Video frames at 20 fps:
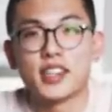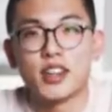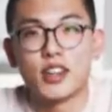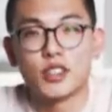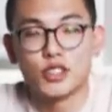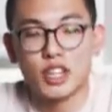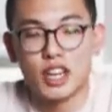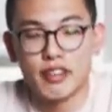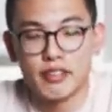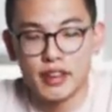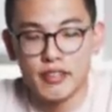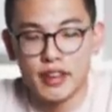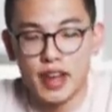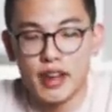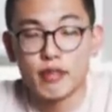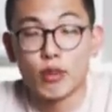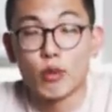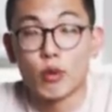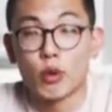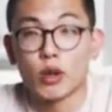hard drive I've
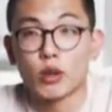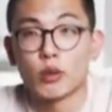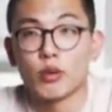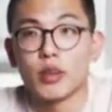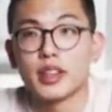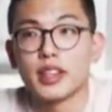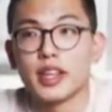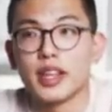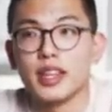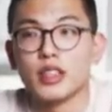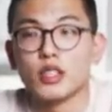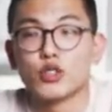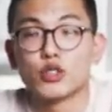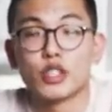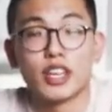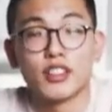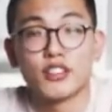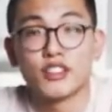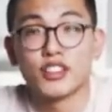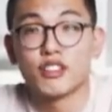ever worked with, and the
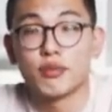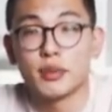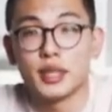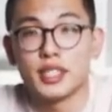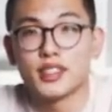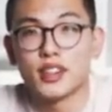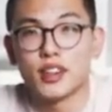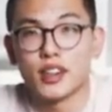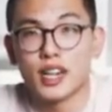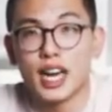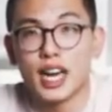transfer speeds are